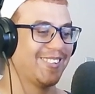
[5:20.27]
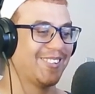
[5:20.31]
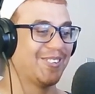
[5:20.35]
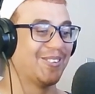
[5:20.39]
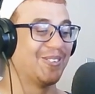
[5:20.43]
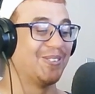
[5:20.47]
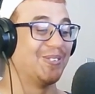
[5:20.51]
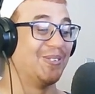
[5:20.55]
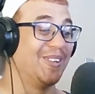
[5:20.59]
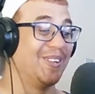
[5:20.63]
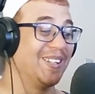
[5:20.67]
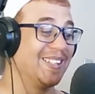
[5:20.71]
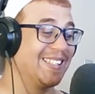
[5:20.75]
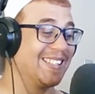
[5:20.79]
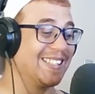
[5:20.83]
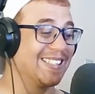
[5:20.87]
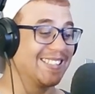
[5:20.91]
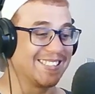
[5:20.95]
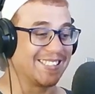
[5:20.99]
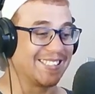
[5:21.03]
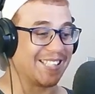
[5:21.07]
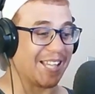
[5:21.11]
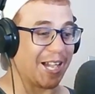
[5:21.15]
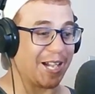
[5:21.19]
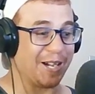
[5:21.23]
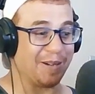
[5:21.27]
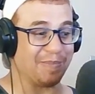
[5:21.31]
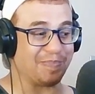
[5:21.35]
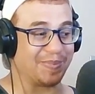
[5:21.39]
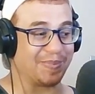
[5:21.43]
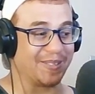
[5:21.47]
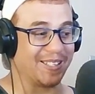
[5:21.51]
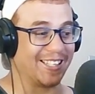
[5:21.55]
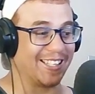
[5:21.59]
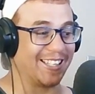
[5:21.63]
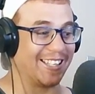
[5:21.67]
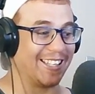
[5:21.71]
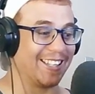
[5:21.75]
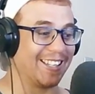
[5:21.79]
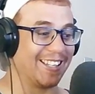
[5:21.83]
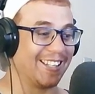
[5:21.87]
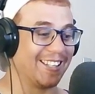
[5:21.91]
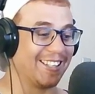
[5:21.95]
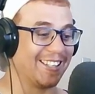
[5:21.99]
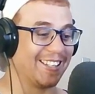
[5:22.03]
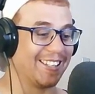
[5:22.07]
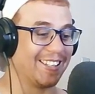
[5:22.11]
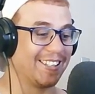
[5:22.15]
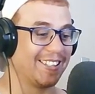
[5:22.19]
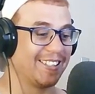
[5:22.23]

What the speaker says: what is happening here?